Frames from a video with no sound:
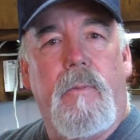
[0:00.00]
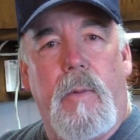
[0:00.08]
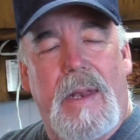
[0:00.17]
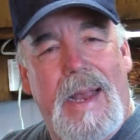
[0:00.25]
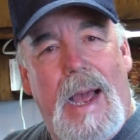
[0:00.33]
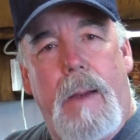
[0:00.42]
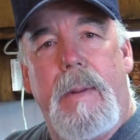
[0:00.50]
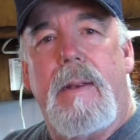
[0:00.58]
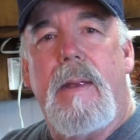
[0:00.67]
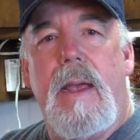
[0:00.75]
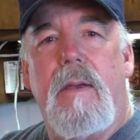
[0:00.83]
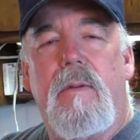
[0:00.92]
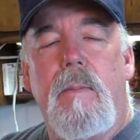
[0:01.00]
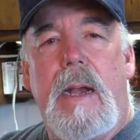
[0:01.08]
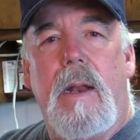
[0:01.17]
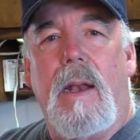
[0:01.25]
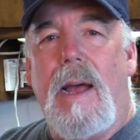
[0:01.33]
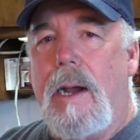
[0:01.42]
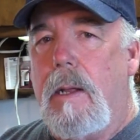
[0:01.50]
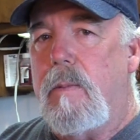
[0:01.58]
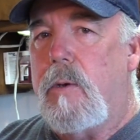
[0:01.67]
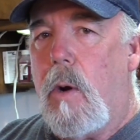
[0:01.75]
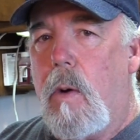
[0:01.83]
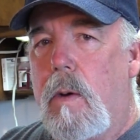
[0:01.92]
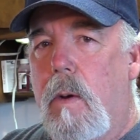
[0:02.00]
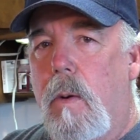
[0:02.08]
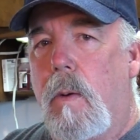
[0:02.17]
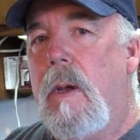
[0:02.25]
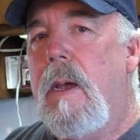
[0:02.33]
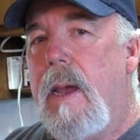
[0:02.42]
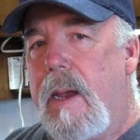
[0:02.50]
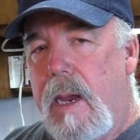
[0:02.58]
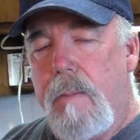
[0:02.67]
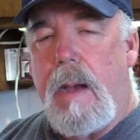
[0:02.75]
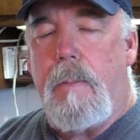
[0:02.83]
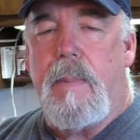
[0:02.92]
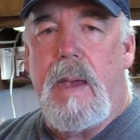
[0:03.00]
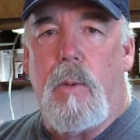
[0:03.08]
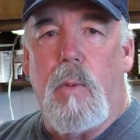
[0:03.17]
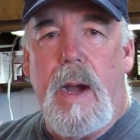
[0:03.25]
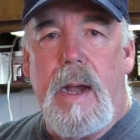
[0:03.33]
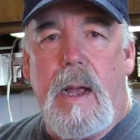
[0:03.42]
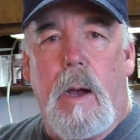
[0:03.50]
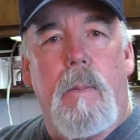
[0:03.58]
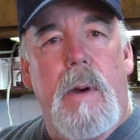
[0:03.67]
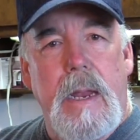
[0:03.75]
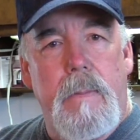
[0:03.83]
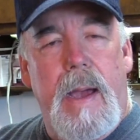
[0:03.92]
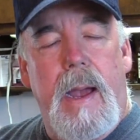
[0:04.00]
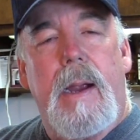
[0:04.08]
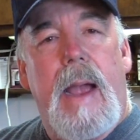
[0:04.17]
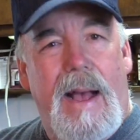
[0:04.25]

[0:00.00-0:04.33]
for the time it takes me to light up charcoal and get my pit ready. I'll bring you back